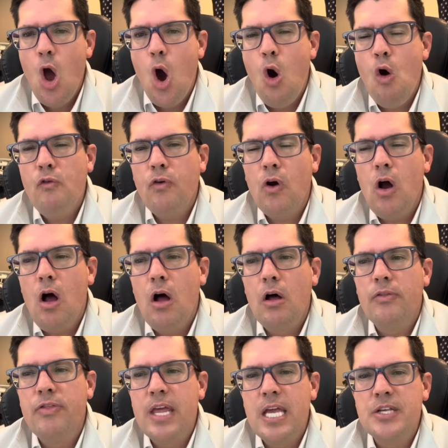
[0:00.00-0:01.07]

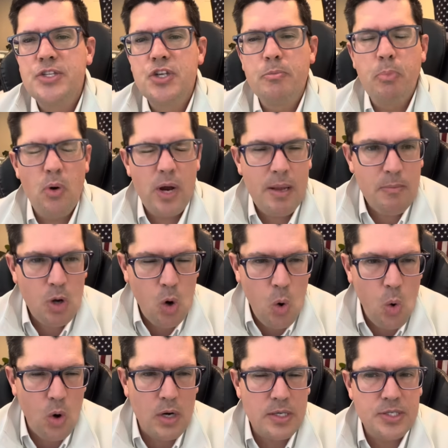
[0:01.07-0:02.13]
Overall, the Supreme
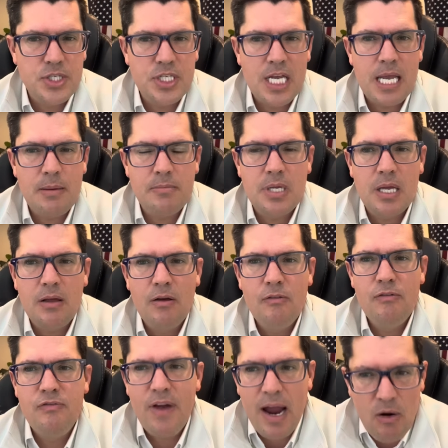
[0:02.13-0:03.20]
Court seemed
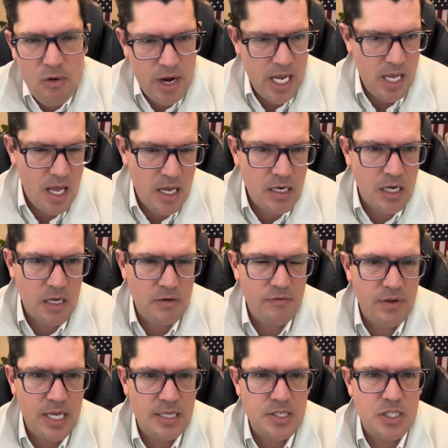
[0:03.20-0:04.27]
very
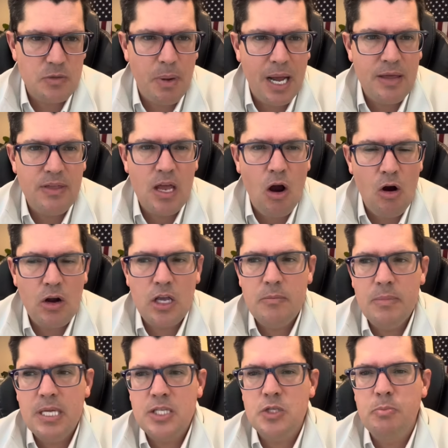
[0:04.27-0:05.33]
unconvinced by the
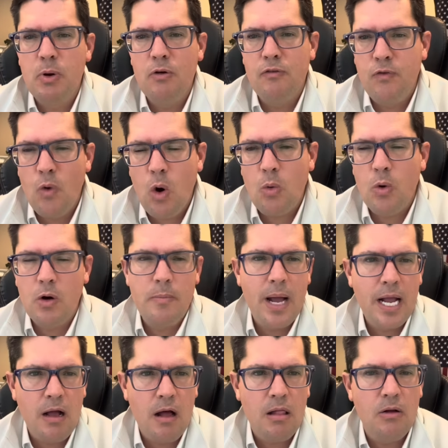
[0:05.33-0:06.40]
arguments put forward
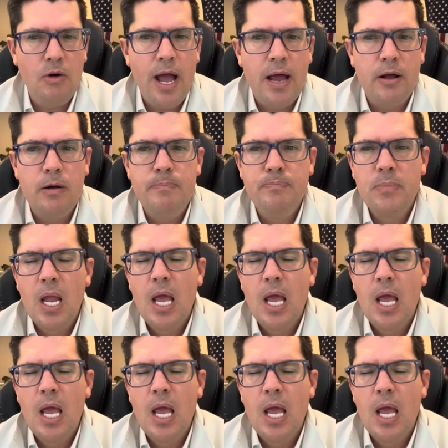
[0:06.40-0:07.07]
by Colorado.